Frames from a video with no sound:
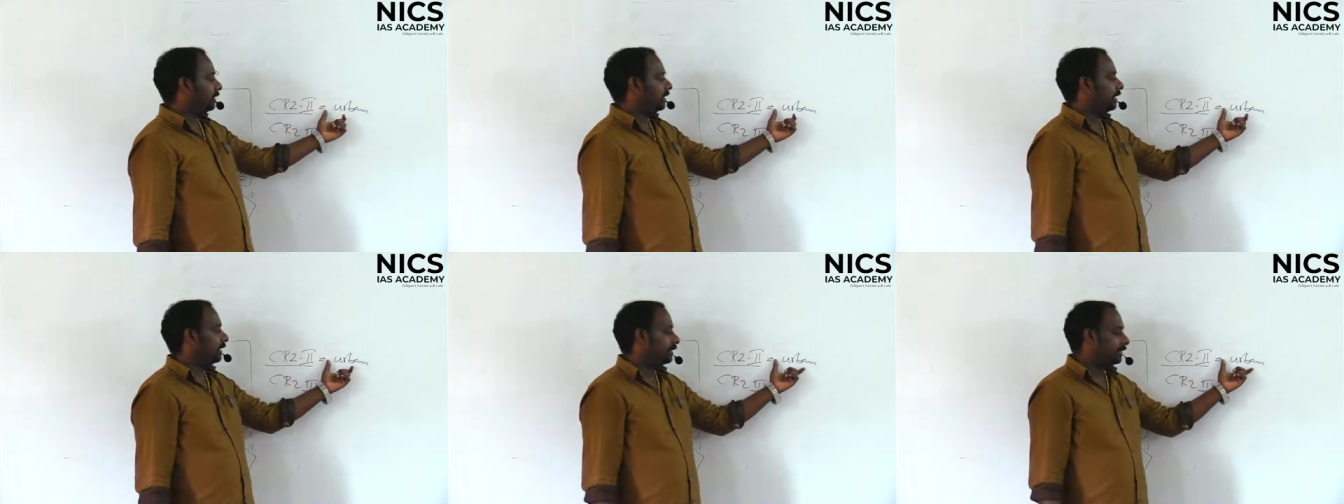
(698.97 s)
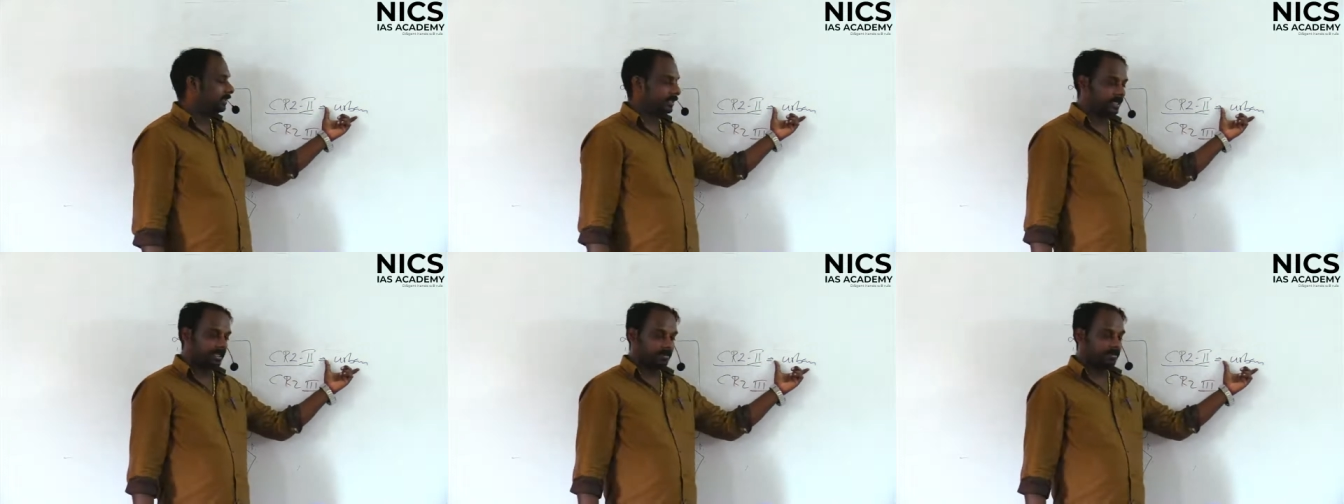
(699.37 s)
that is
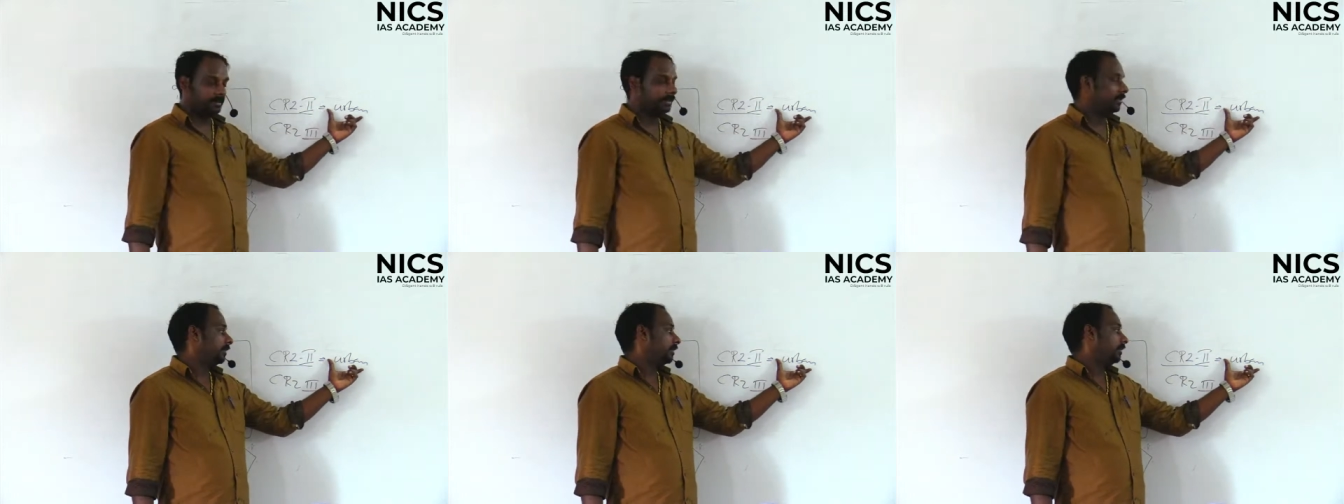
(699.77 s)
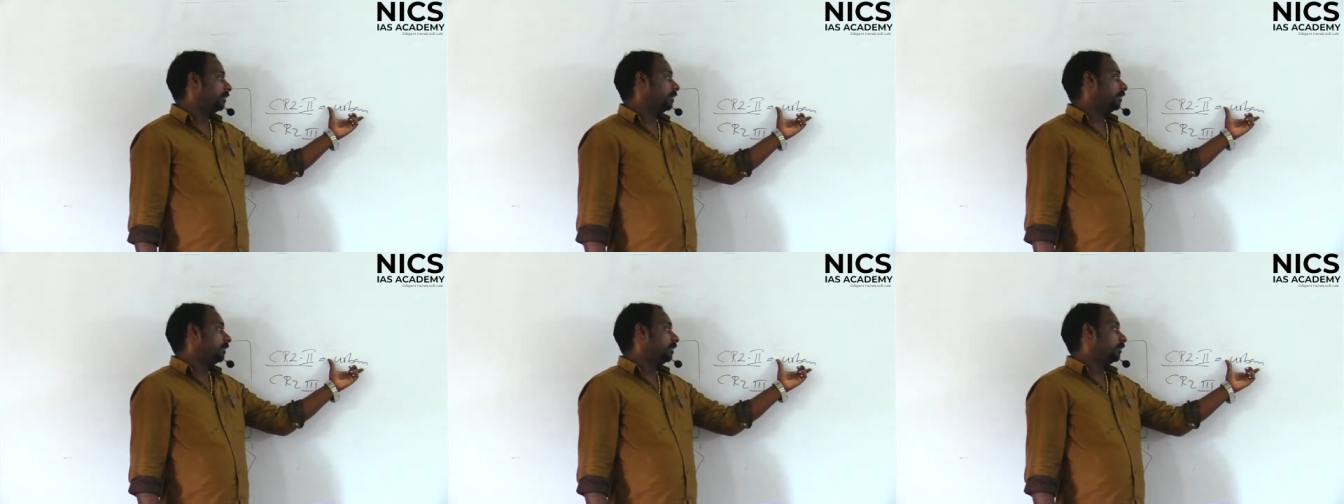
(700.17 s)
Chennai.
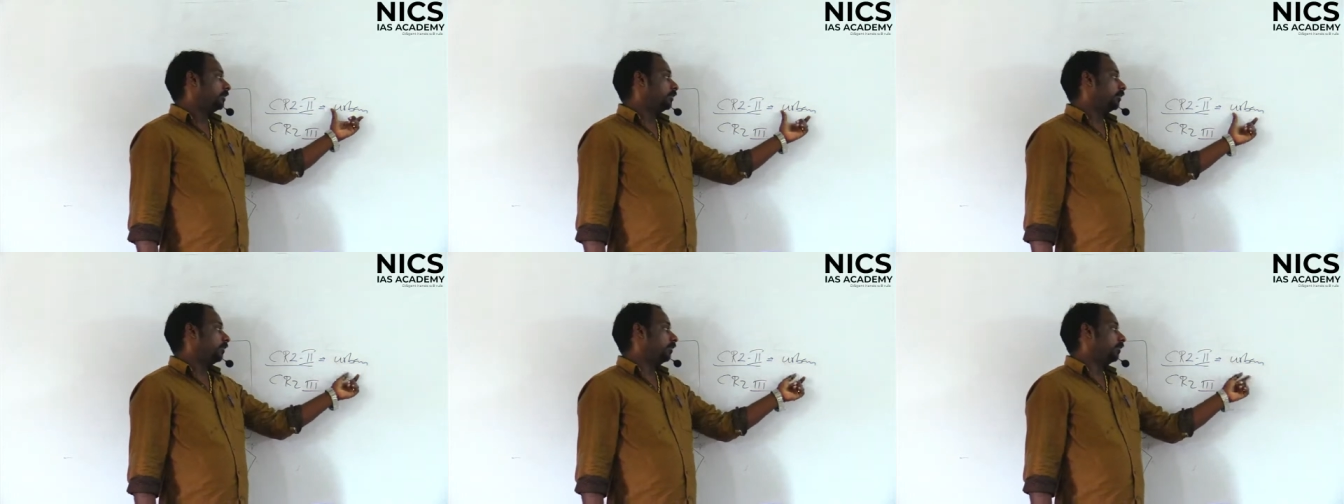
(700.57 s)
So